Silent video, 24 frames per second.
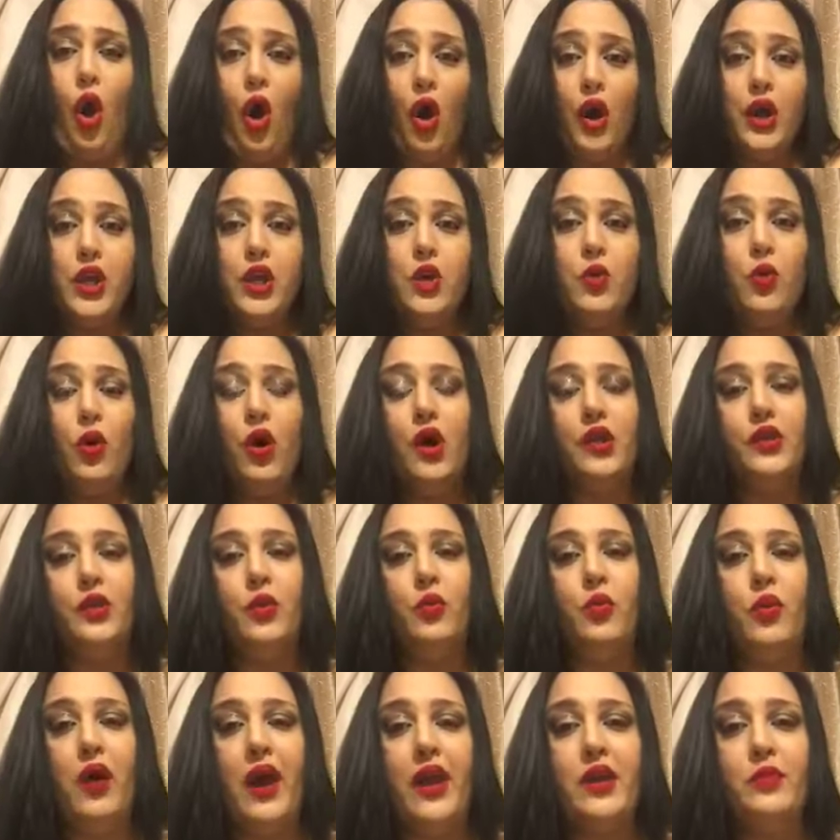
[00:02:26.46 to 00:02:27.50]
Are you on
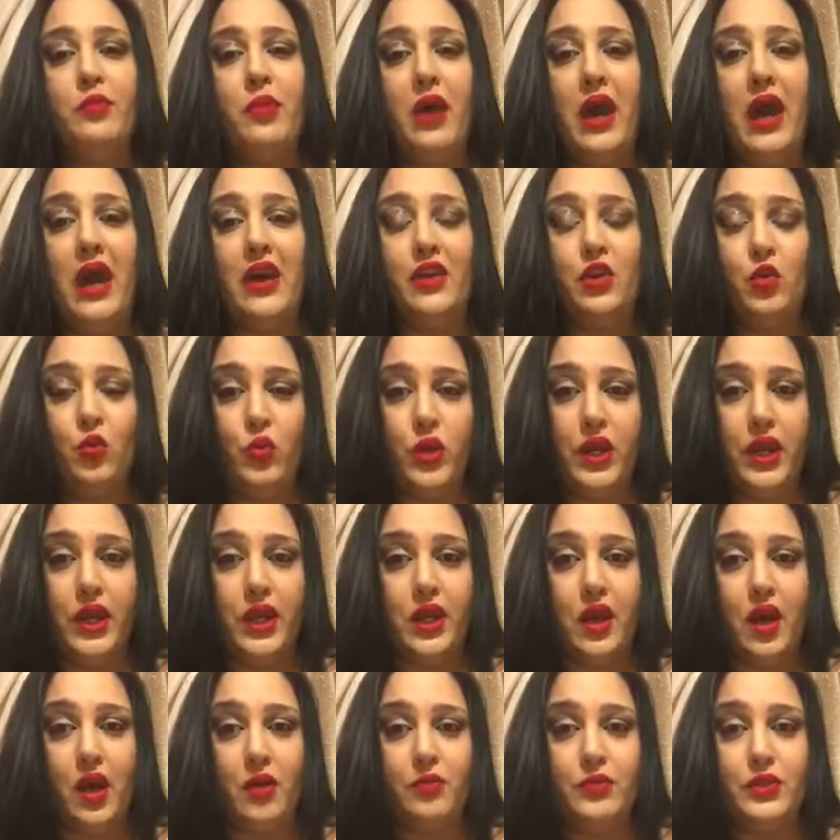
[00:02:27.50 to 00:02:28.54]
the right path when
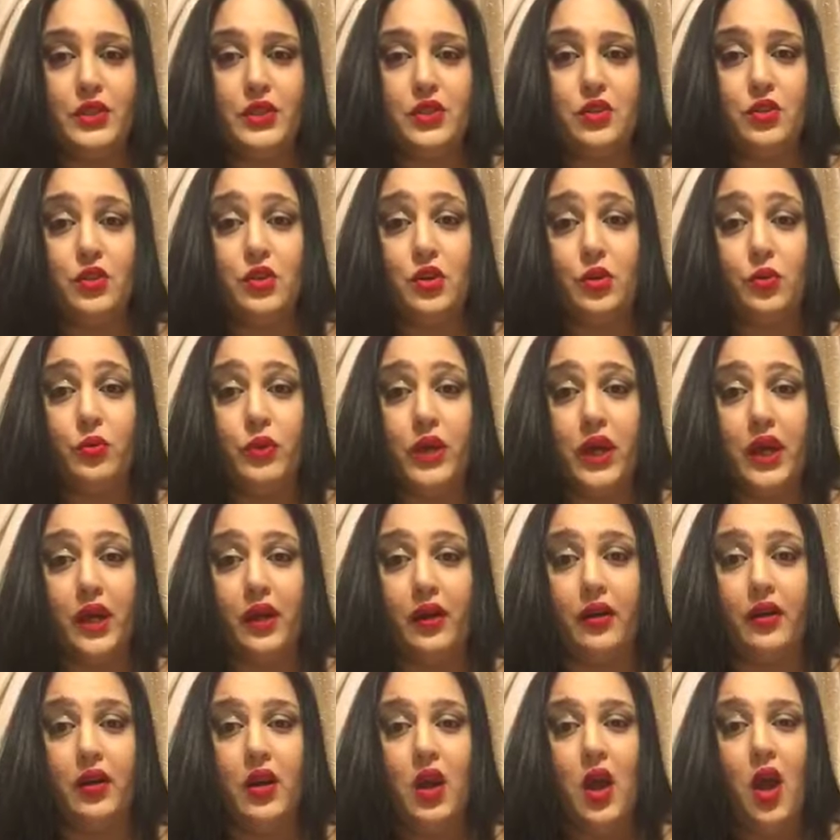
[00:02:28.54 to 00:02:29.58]
it comes to
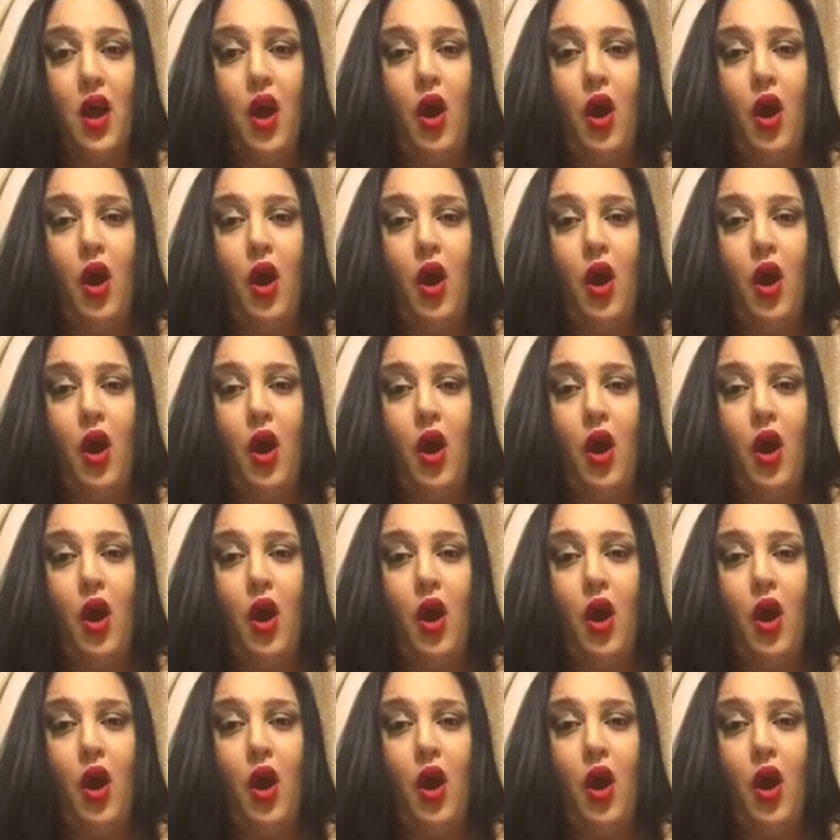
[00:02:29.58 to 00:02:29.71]
career?